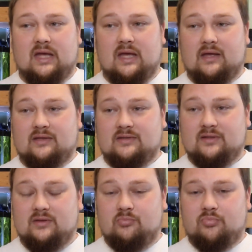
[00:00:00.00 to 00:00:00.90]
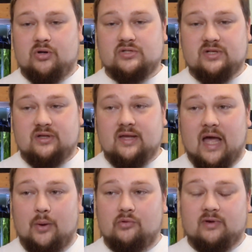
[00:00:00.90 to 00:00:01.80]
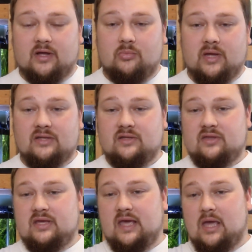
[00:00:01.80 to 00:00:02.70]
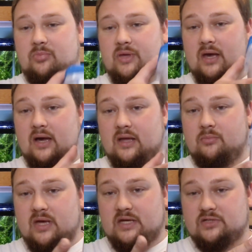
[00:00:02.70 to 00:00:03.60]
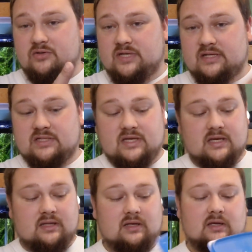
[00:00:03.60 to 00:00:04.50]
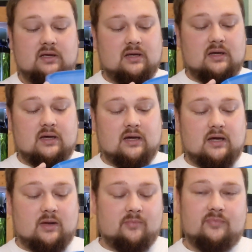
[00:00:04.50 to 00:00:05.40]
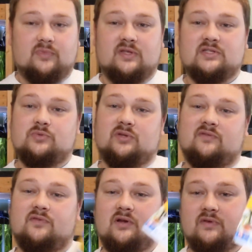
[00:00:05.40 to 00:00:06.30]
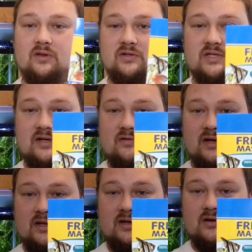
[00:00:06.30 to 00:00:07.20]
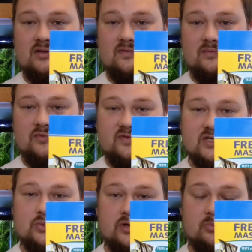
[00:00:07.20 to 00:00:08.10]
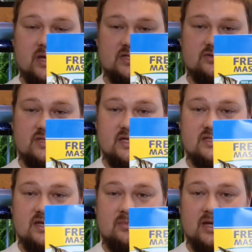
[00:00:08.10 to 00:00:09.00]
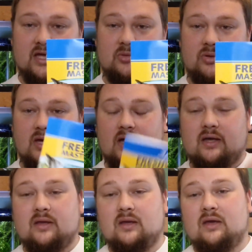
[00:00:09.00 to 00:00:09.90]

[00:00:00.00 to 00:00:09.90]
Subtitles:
And personally, I would recommend the API Master Test Kit. This is what the front of it looks like right here, the Freshwater Master Test Kit by API.